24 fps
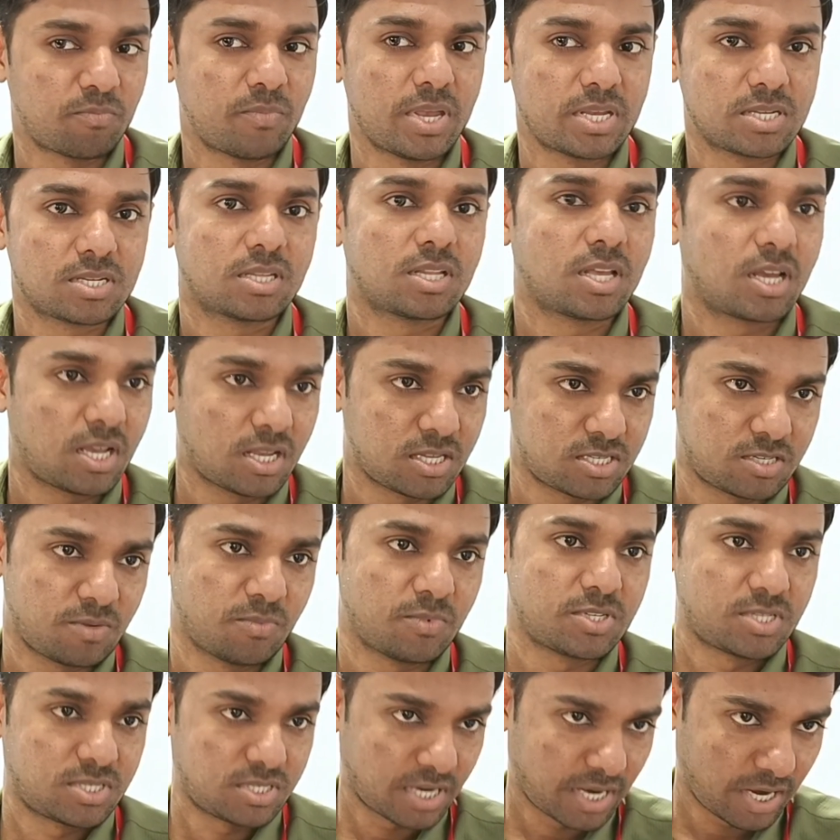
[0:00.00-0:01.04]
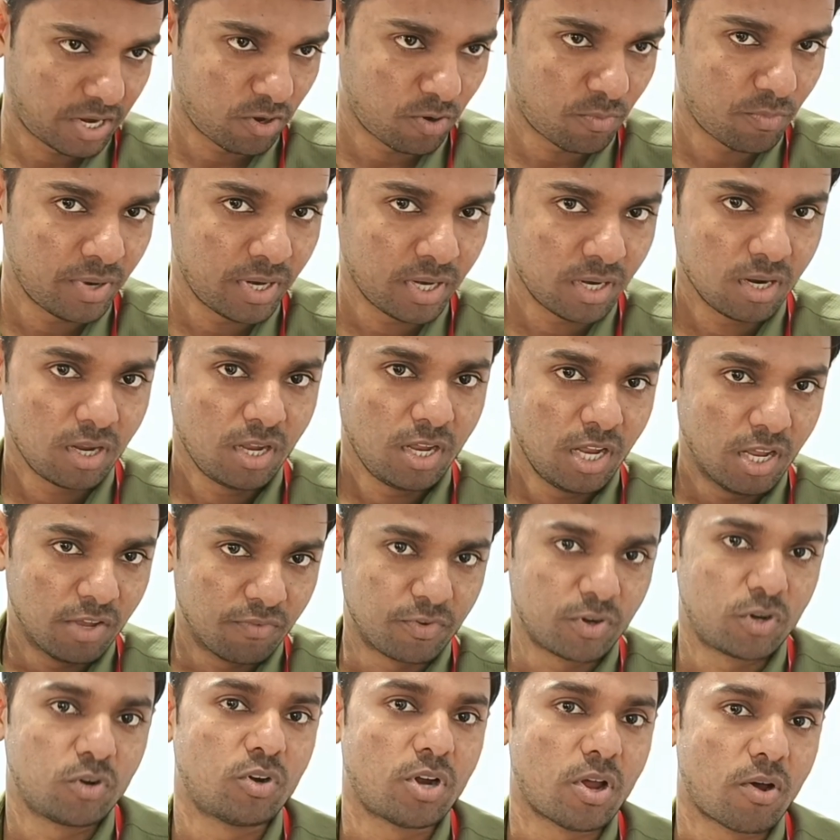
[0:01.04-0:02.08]
based on the customer's requirement.
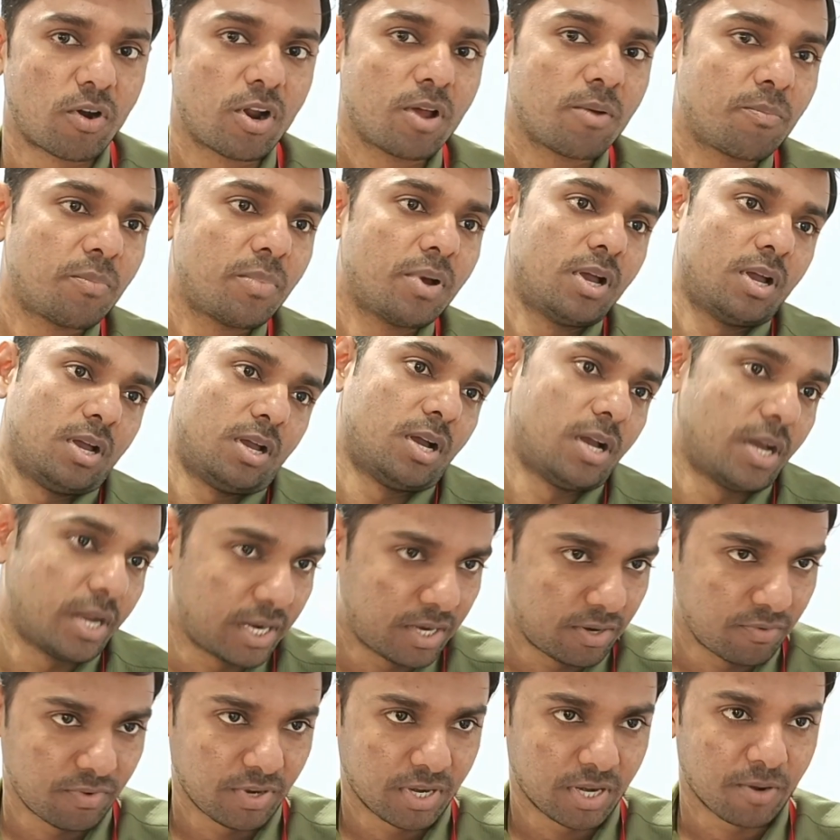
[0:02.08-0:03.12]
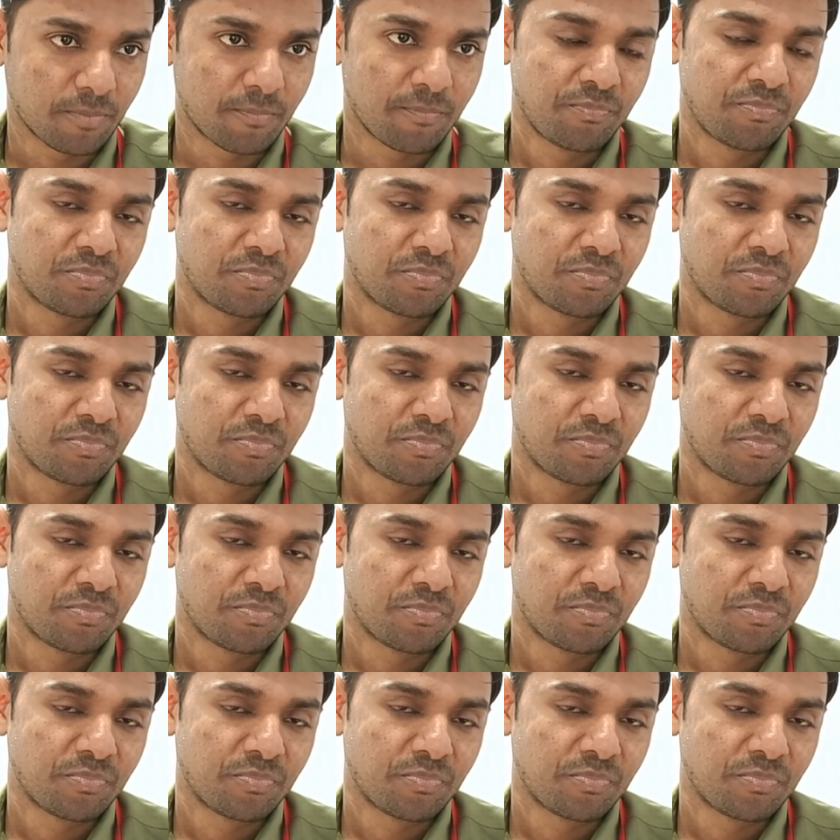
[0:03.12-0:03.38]
We do develop and wait.